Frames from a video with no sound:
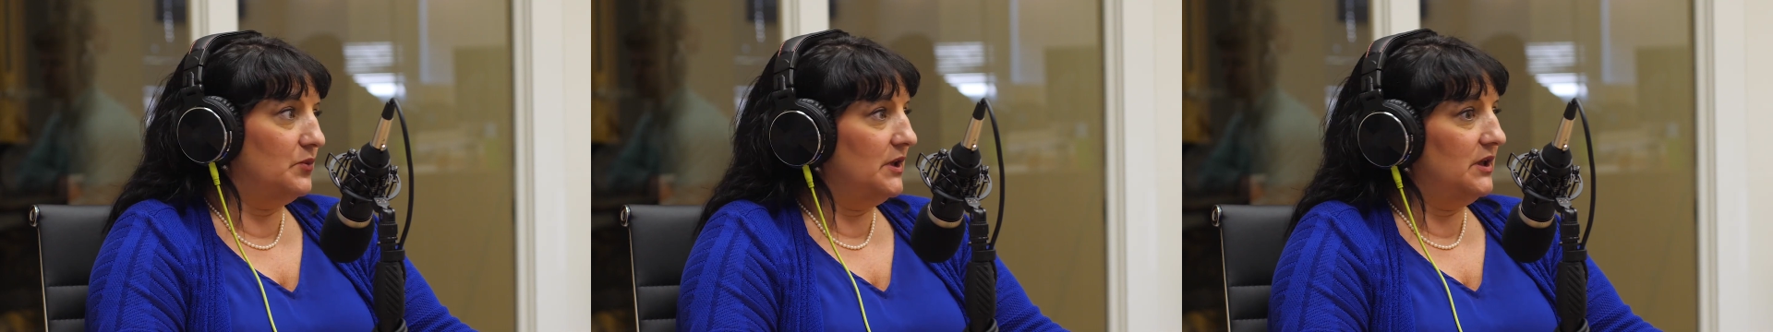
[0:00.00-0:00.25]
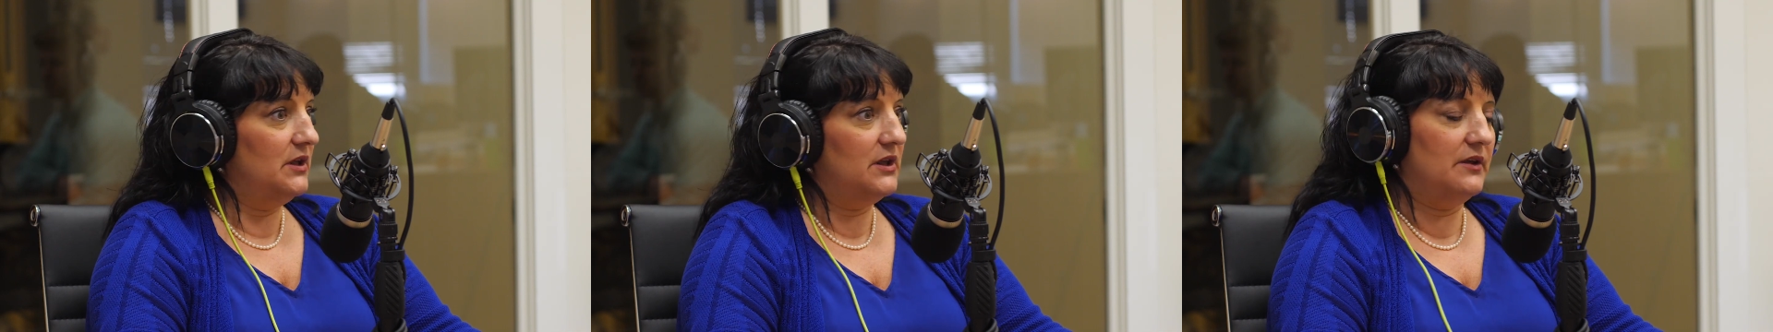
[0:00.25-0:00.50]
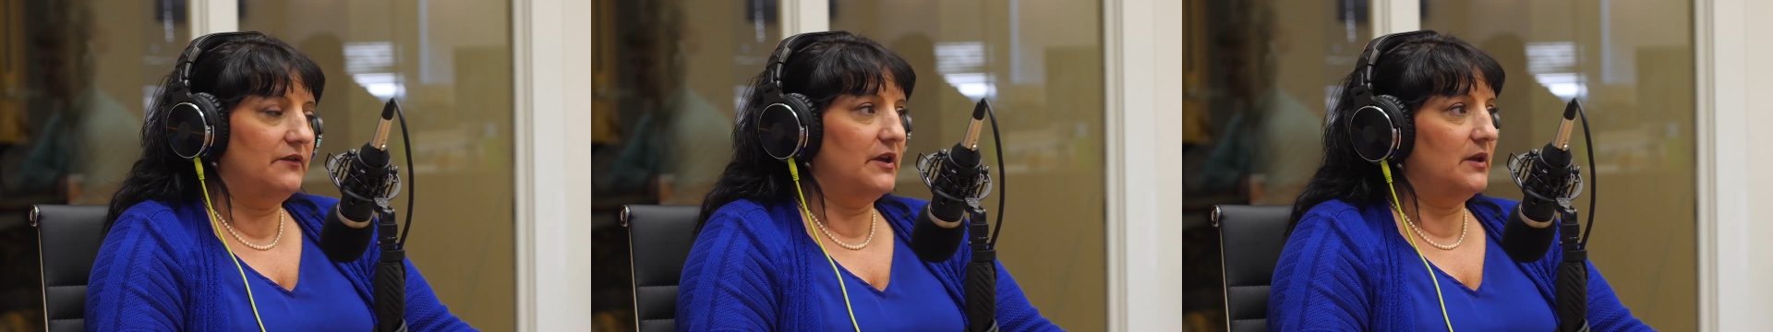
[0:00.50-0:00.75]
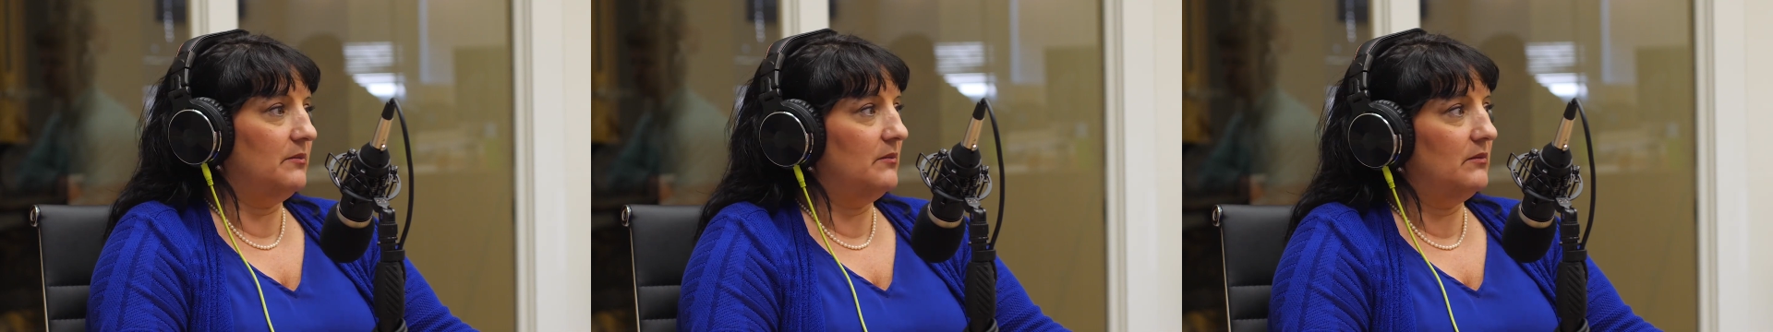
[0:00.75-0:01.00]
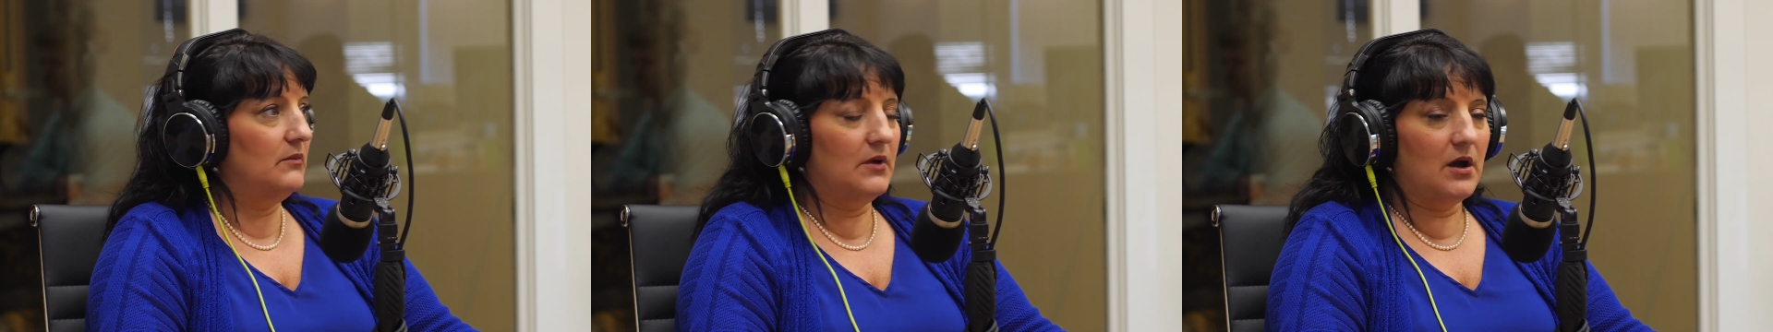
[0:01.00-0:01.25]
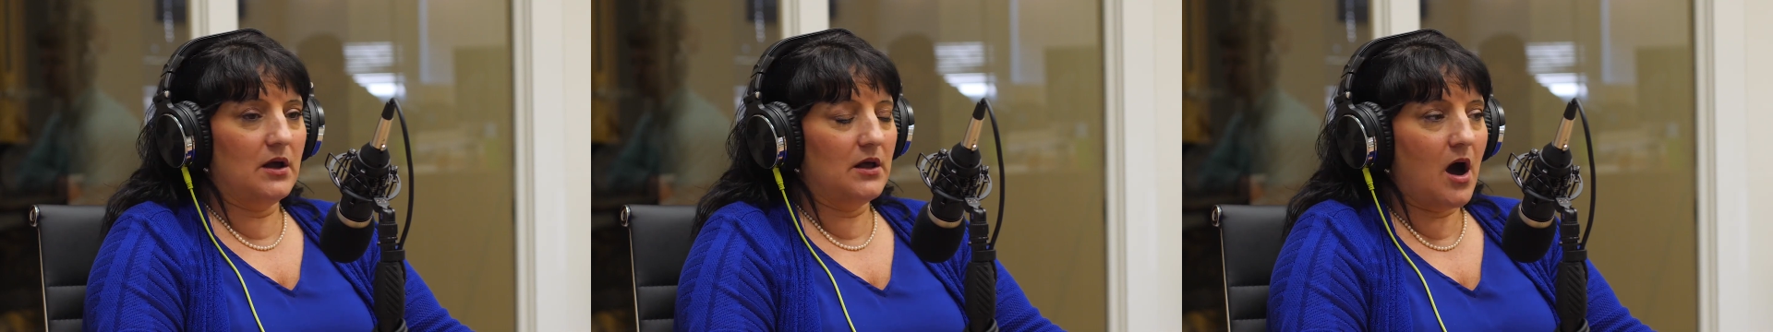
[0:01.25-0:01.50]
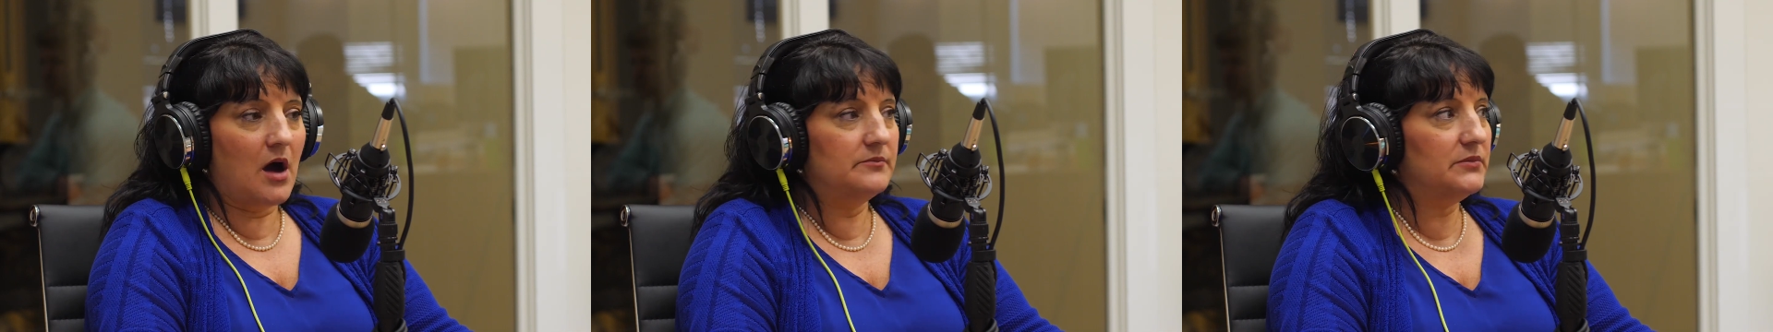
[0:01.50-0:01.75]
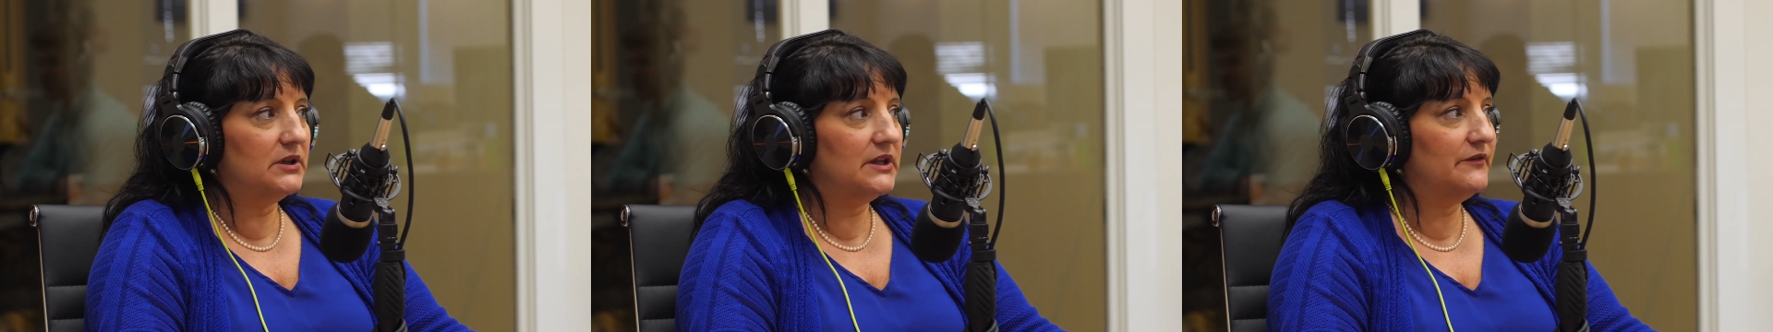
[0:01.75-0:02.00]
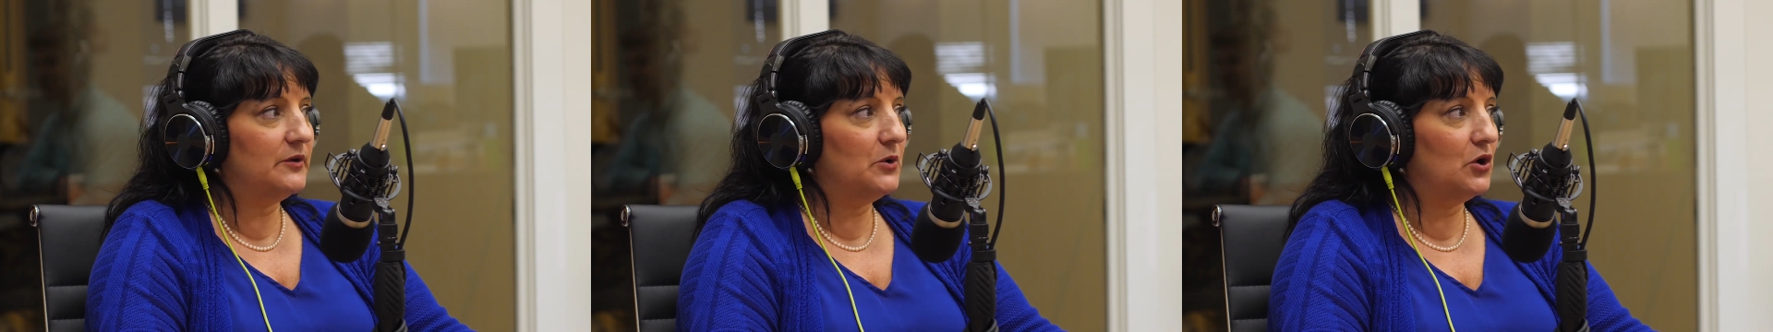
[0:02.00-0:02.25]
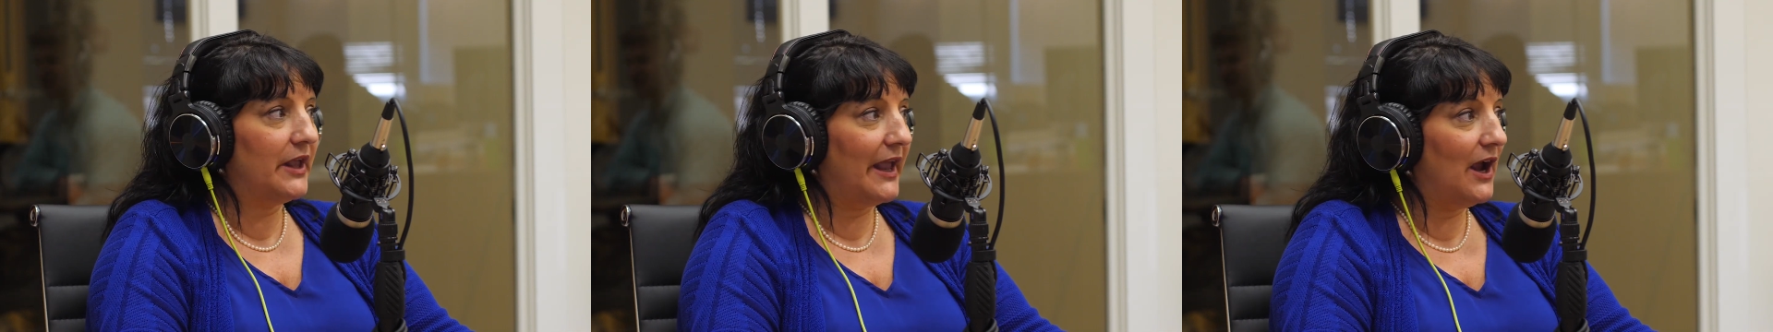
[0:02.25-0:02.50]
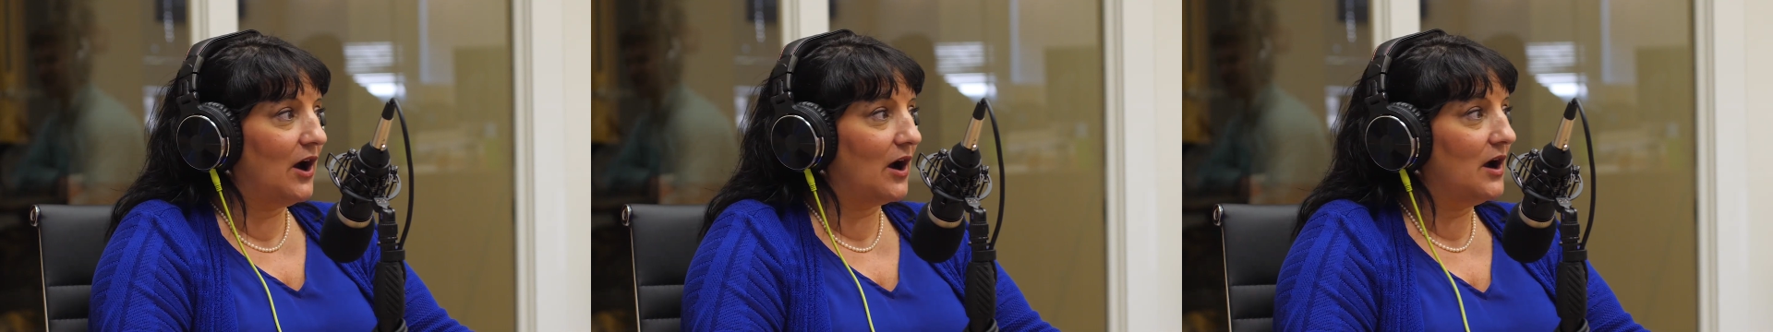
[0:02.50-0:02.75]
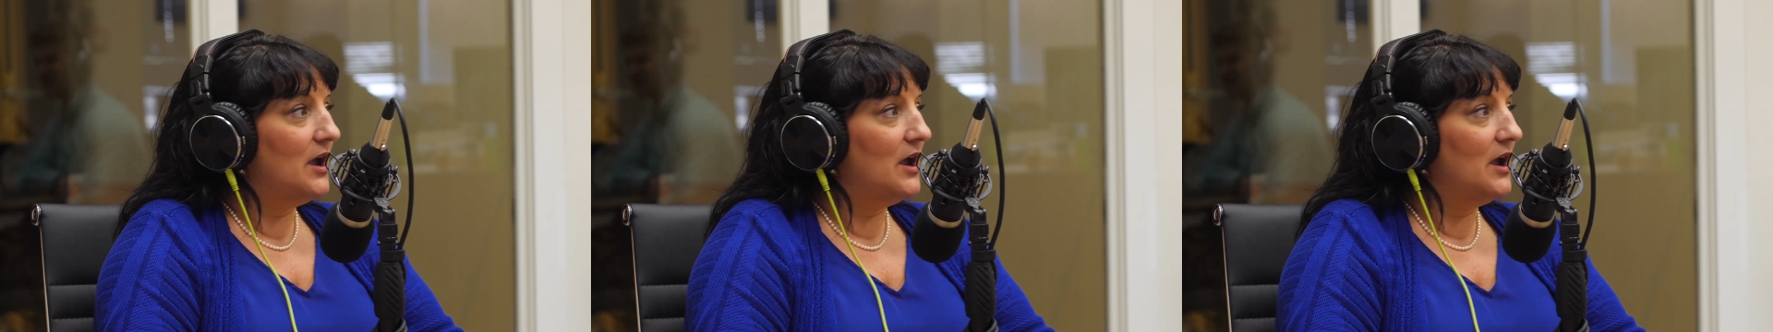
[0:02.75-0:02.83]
we give him unbelievable care.